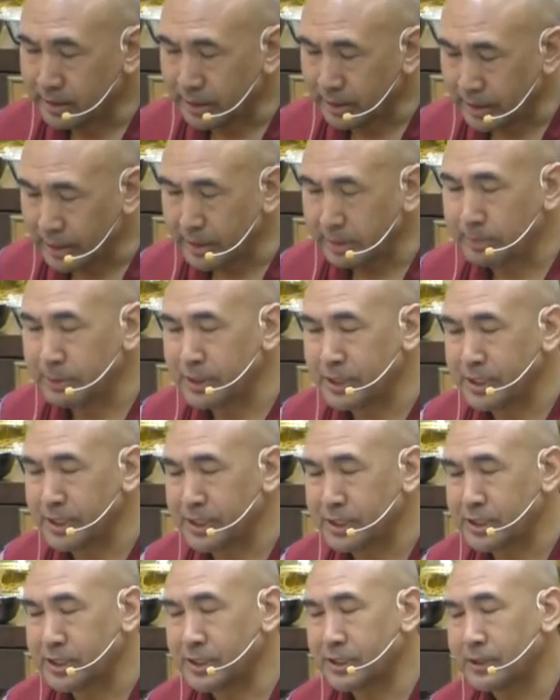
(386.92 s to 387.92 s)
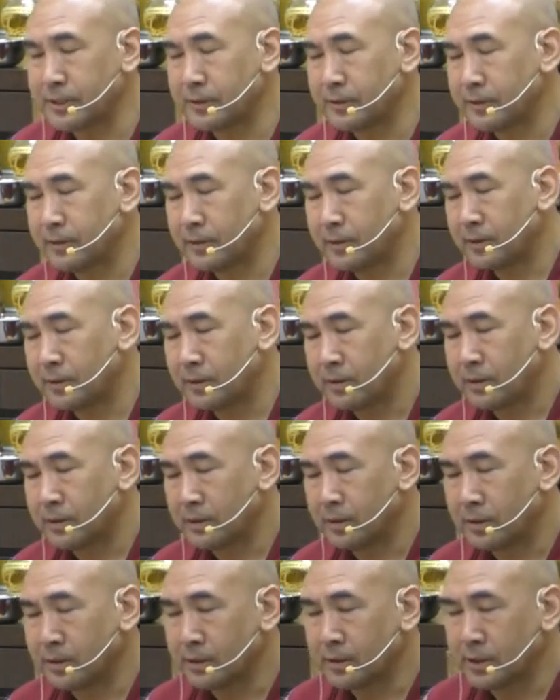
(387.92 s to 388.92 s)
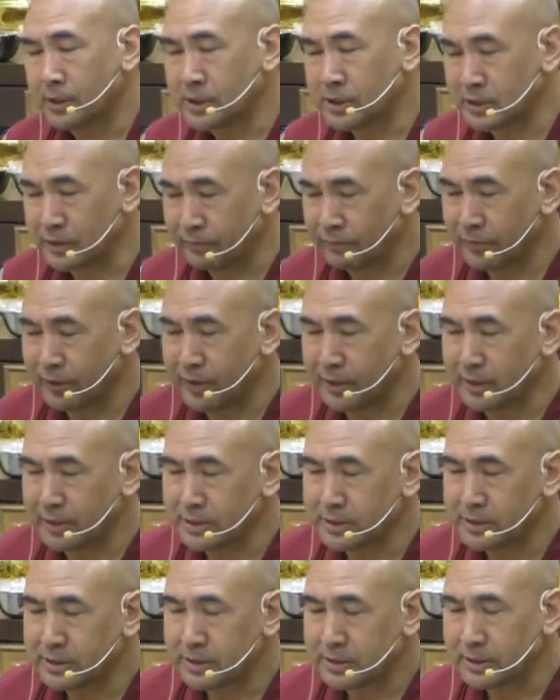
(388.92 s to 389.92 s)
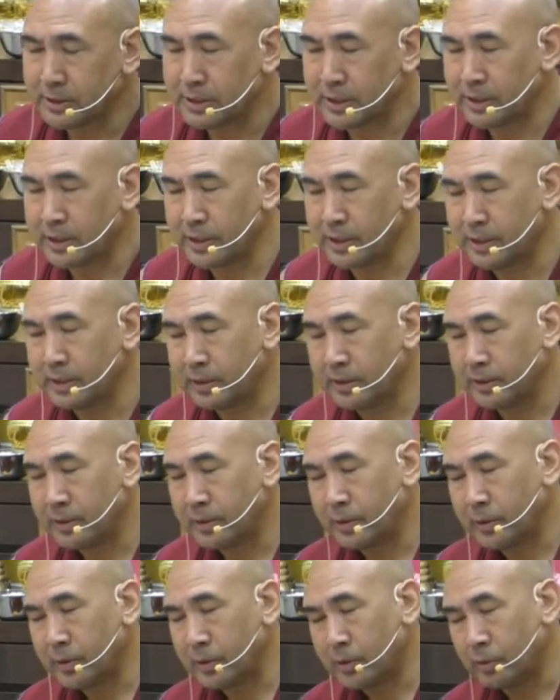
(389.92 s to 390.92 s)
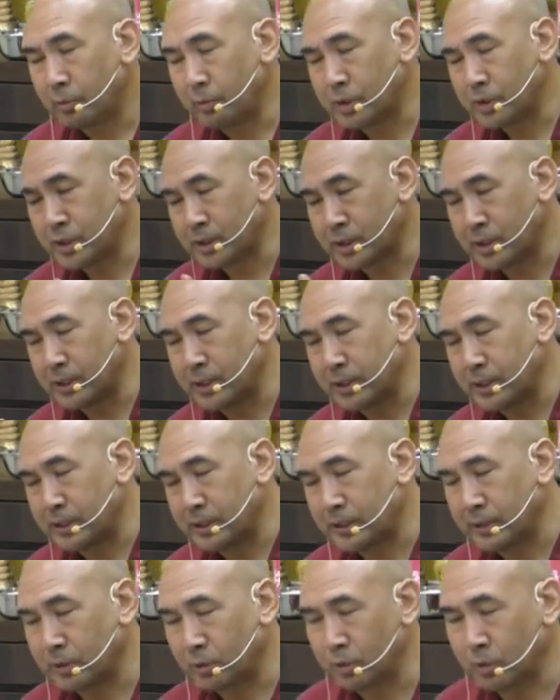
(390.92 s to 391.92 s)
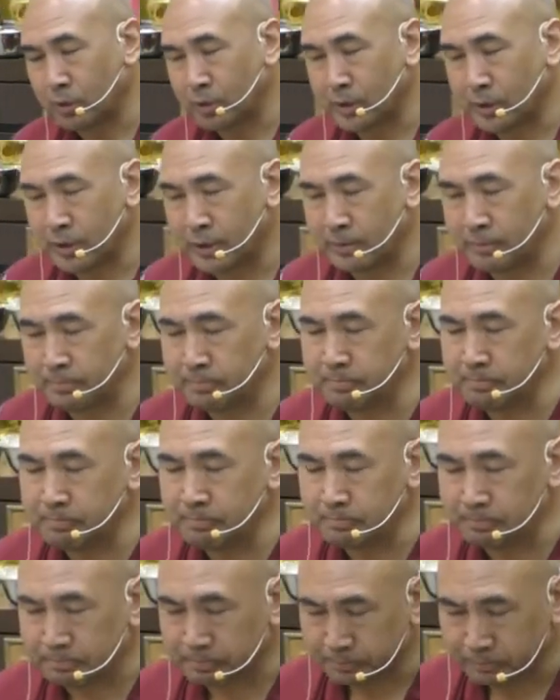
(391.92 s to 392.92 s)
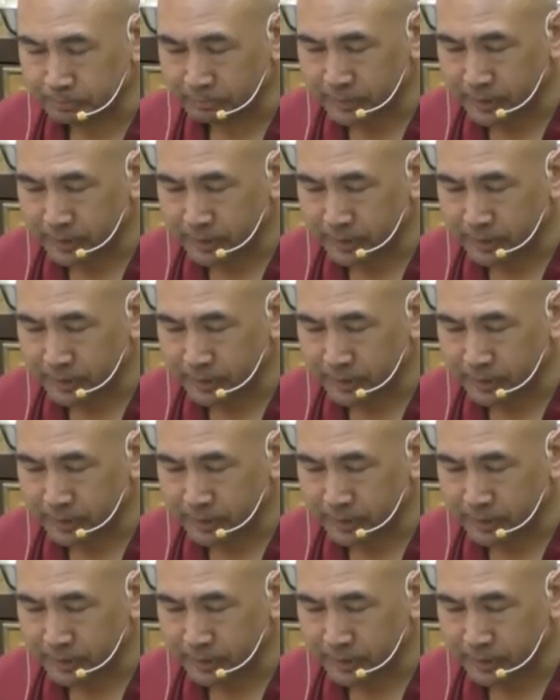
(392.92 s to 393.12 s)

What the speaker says: eliminate the sufferings. Then we studied, you know, the